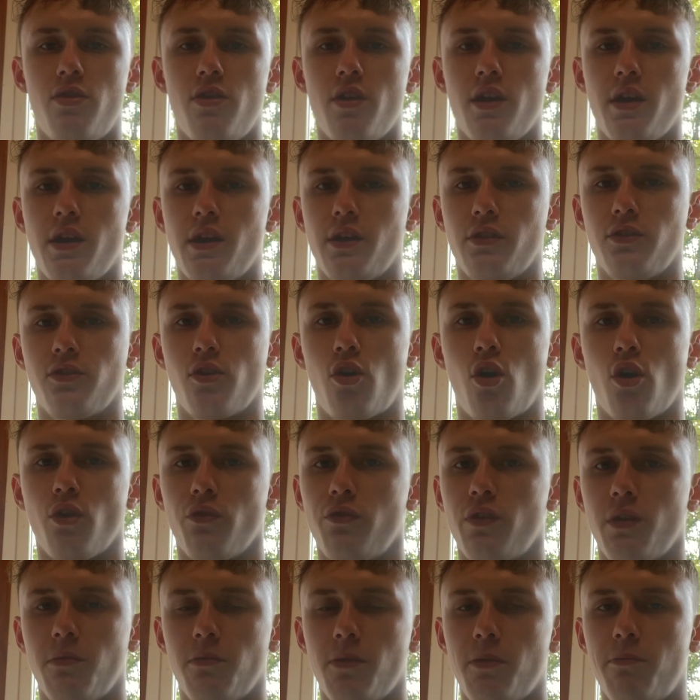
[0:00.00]
it's hard
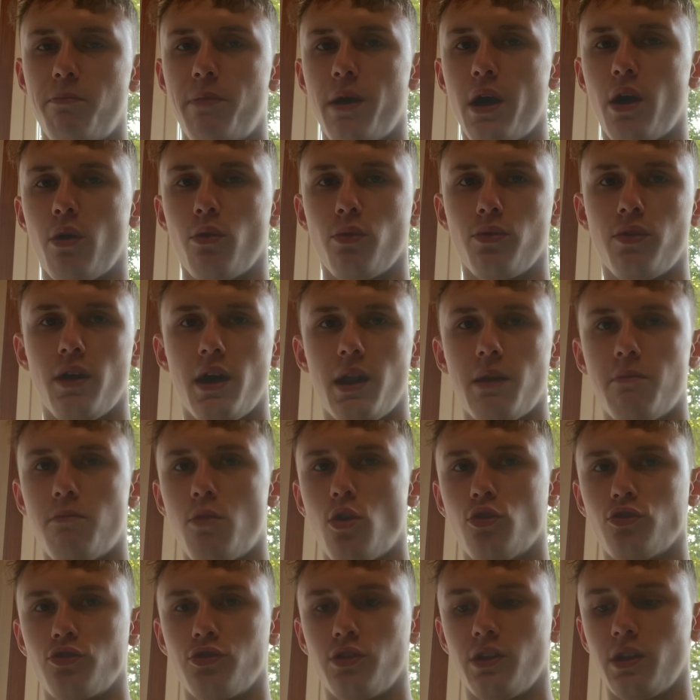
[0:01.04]
for them to bear with that
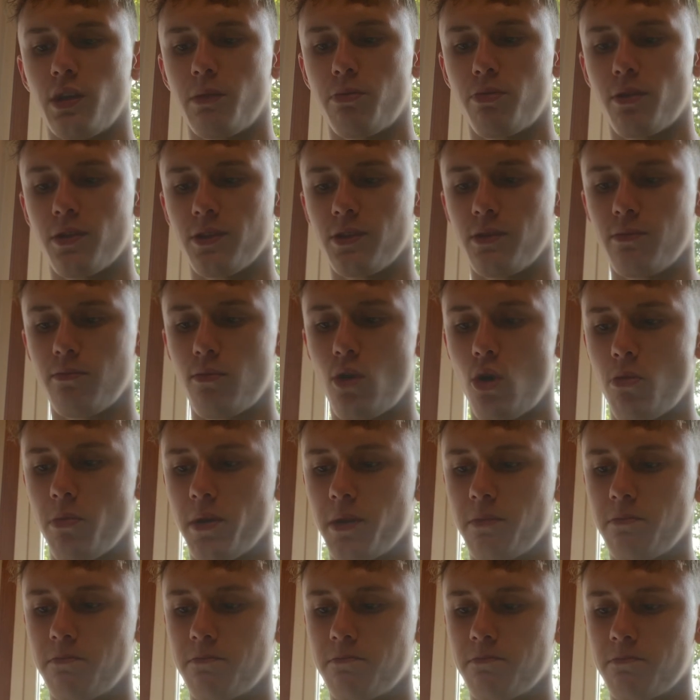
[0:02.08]
emotion in the present
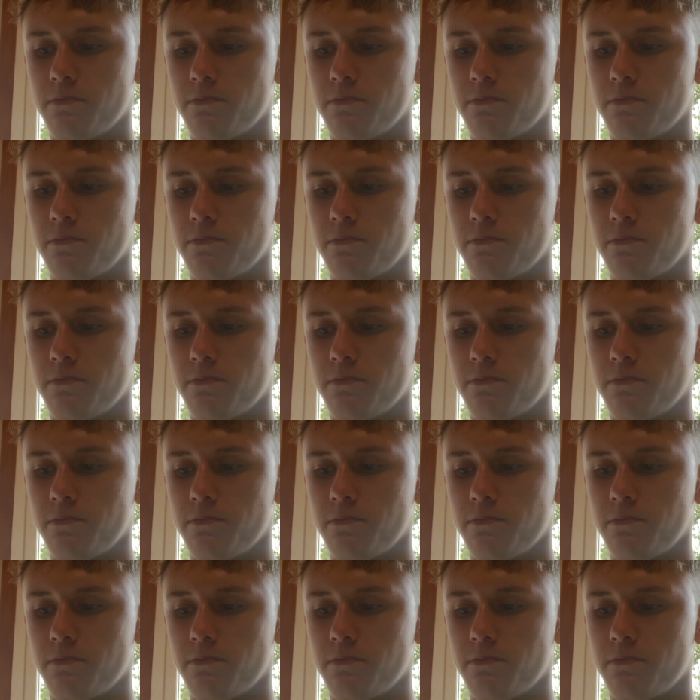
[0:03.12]
moment.